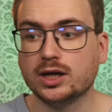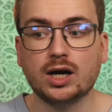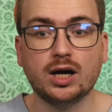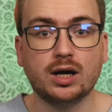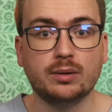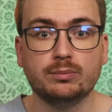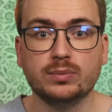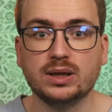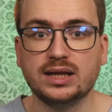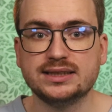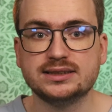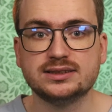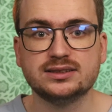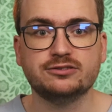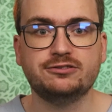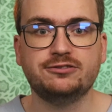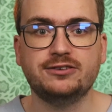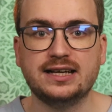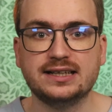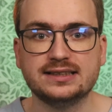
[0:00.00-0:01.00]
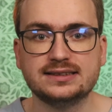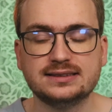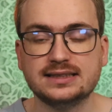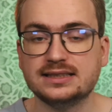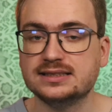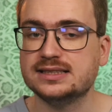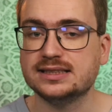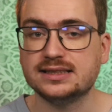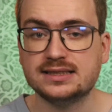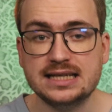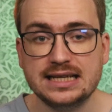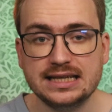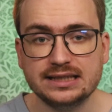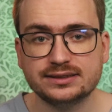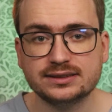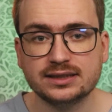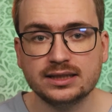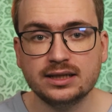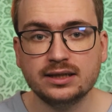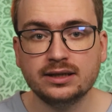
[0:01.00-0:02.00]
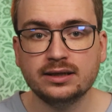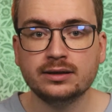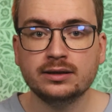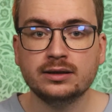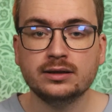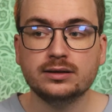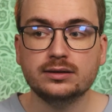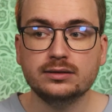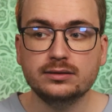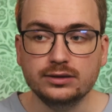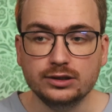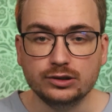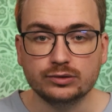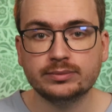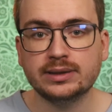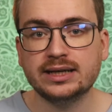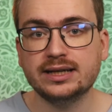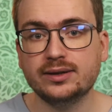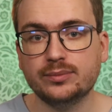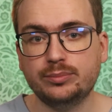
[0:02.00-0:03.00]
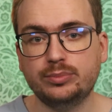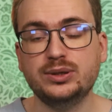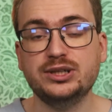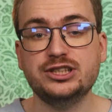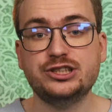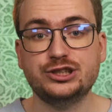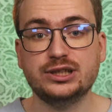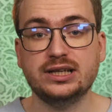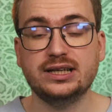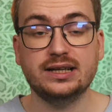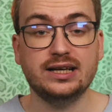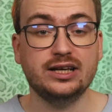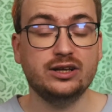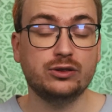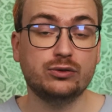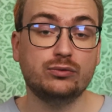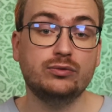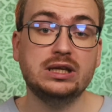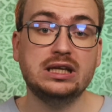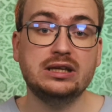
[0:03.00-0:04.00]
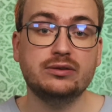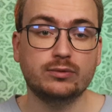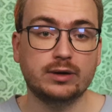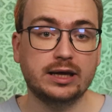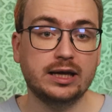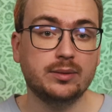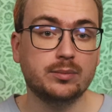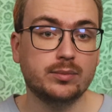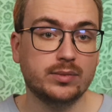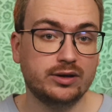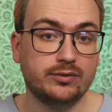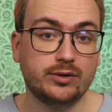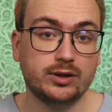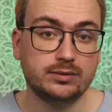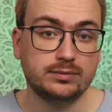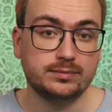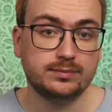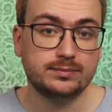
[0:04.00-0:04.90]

complex effects and techniques, you might appreciate a 3-way mirror.